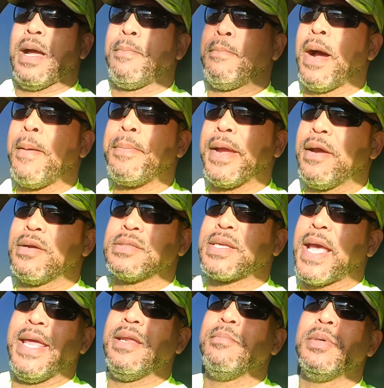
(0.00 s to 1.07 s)
My parents
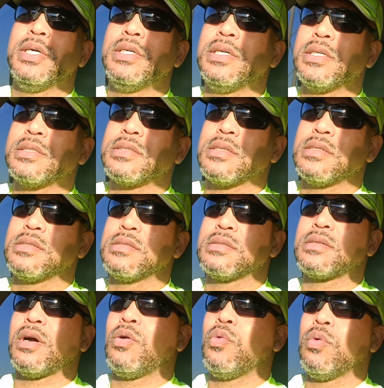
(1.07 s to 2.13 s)
hated bugs,
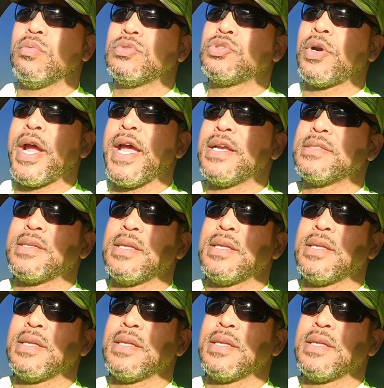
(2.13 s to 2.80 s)
so trash